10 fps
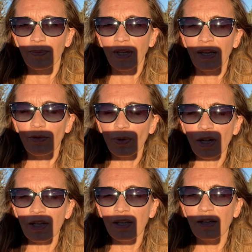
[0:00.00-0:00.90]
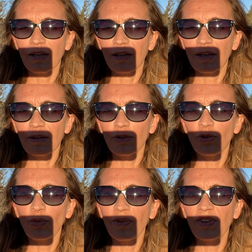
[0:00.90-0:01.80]
And really,
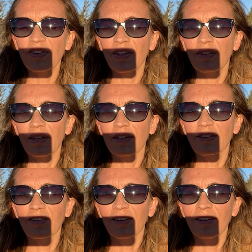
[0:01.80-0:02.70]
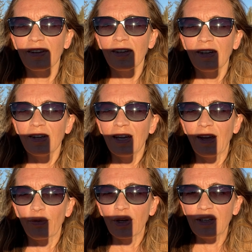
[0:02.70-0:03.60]
you revisit this
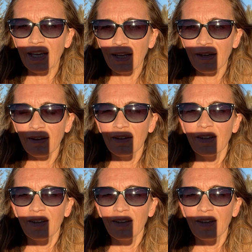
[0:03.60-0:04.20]
every day,